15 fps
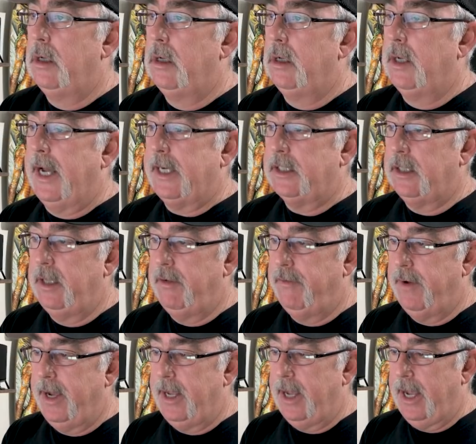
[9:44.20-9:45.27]
Actually, if
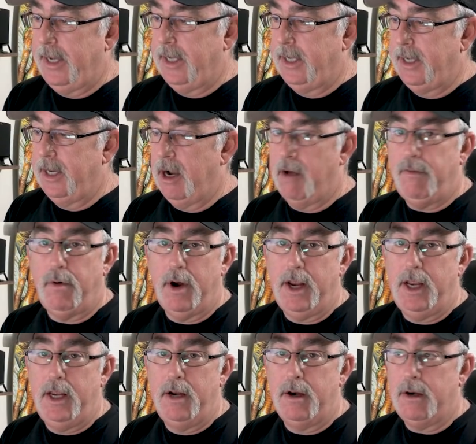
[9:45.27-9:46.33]
I can get off right
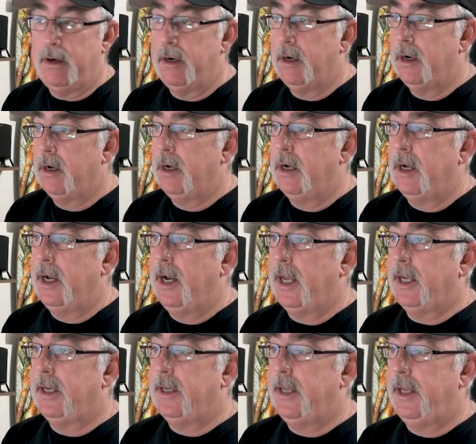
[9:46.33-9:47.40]
here, and I
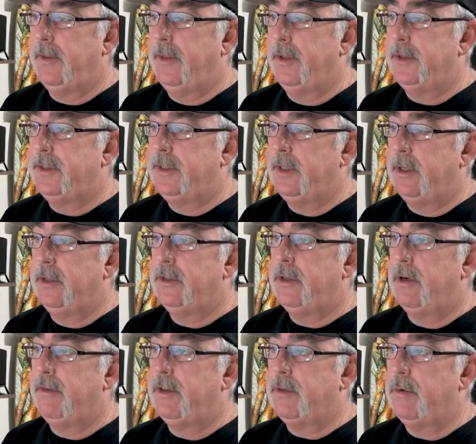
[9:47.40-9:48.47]
can take this
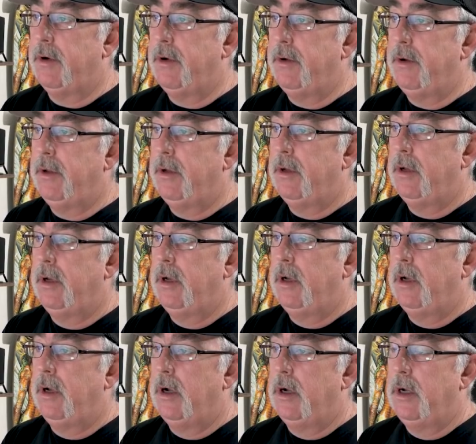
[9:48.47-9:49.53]
service road
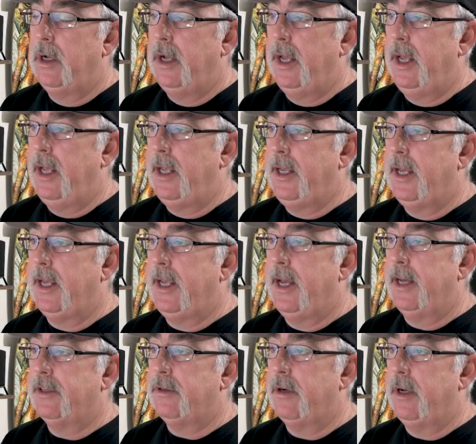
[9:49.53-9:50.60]
and get
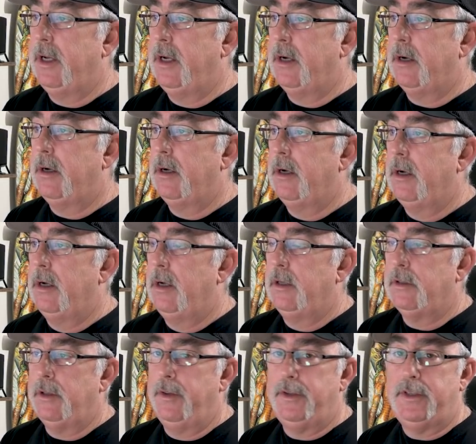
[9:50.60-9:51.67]
gas right here.
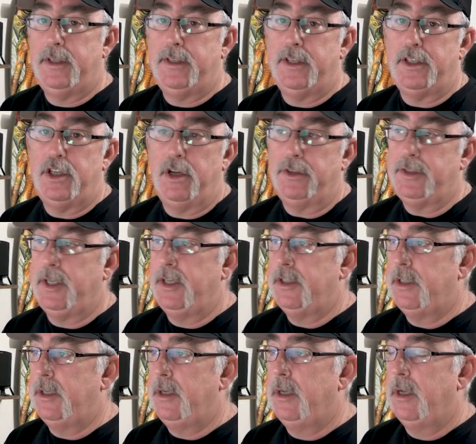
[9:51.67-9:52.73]
So this is the Shell
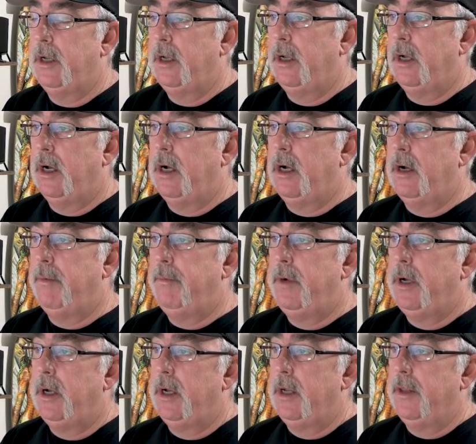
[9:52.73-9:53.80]
station.
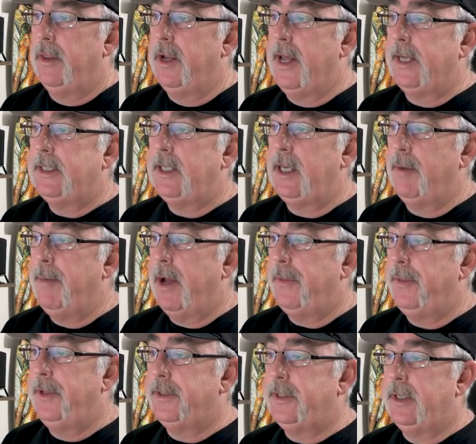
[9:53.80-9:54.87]
The nice thing
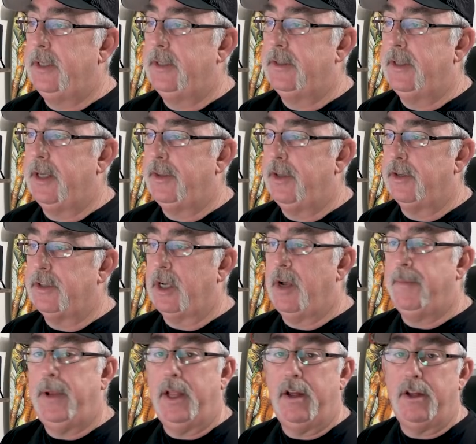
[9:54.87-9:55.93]
about this is that there's a
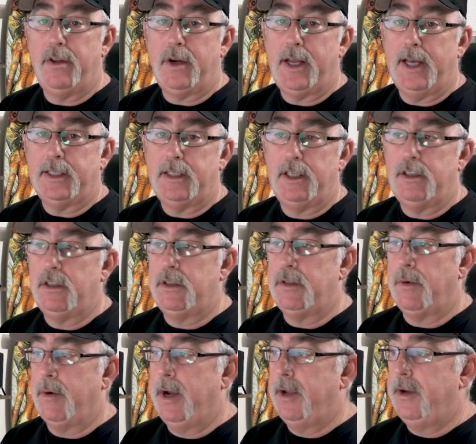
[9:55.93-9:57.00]
couple of other gas stations
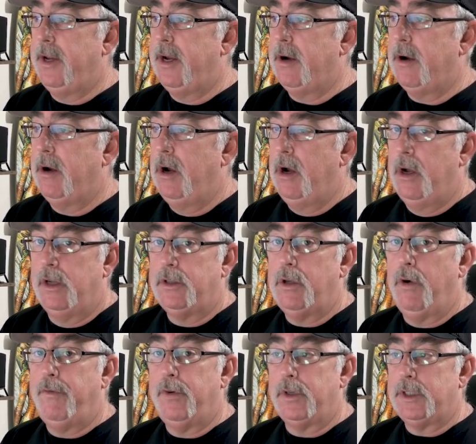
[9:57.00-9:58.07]
around here.
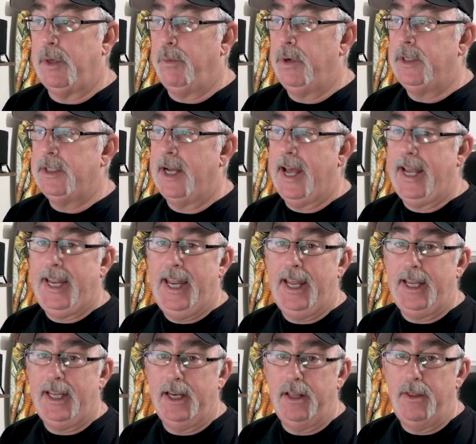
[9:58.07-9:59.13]
So if for some reason I can't
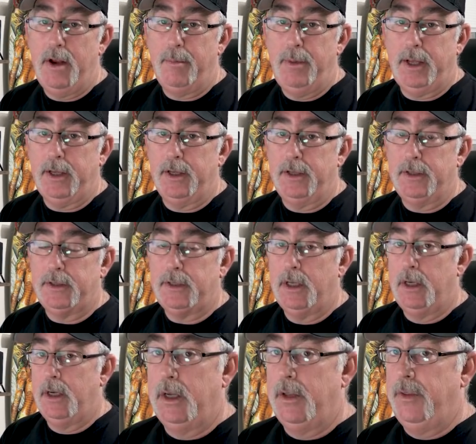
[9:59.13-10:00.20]
get in there because
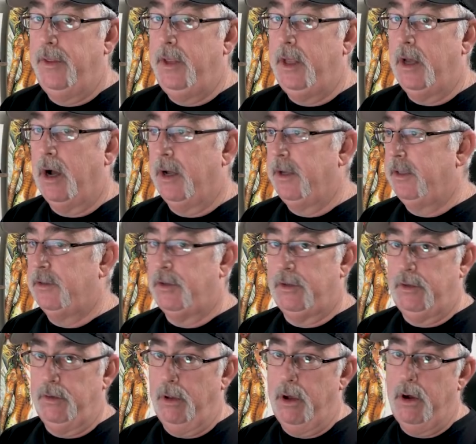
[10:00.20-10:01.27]
the awnings are
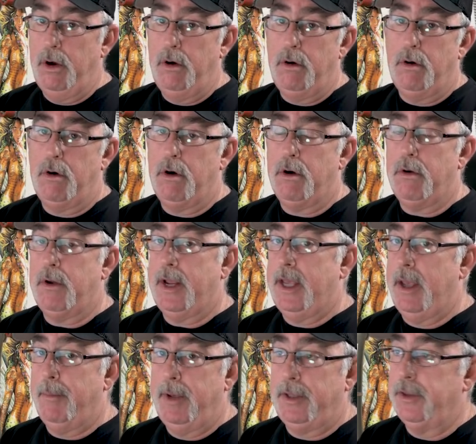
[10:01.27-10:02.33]
too low or I
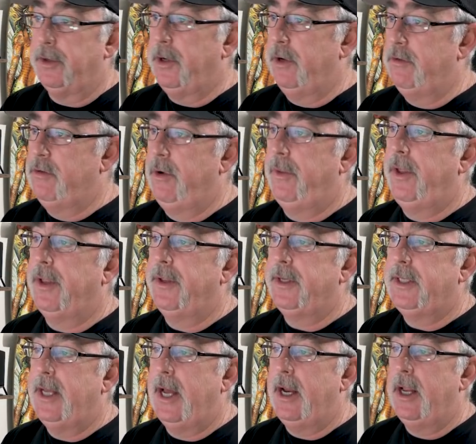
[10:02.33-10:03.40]
can't make the turns or anything like
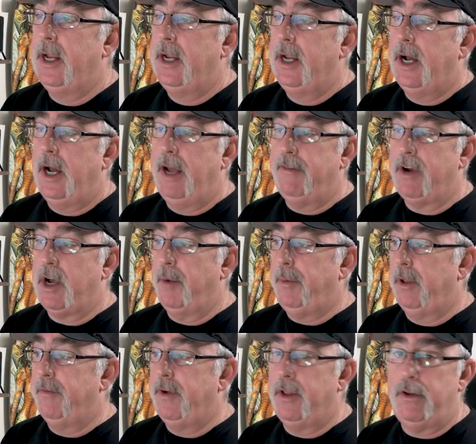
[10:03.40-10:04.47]
that, I have a
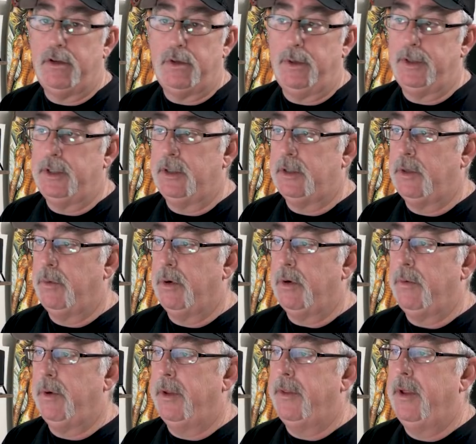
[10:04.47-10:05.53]
couple of other choices to
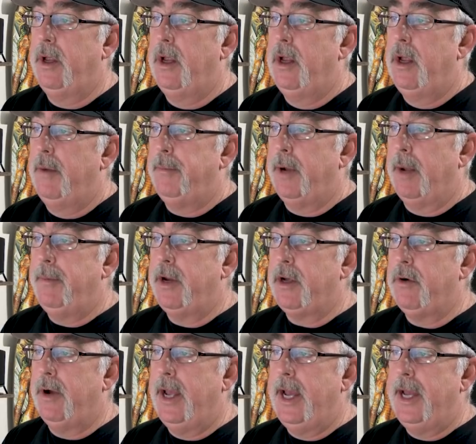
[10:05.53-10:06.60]
work with. But I'm going to
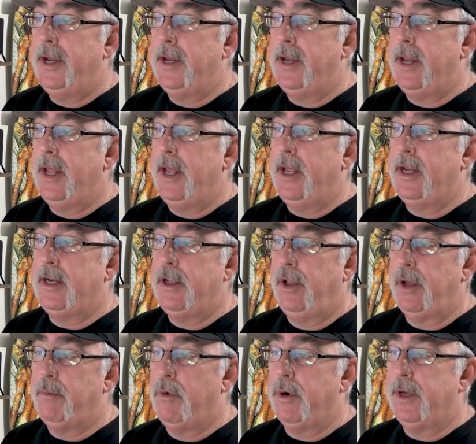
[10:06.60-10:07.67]
go ahead and click more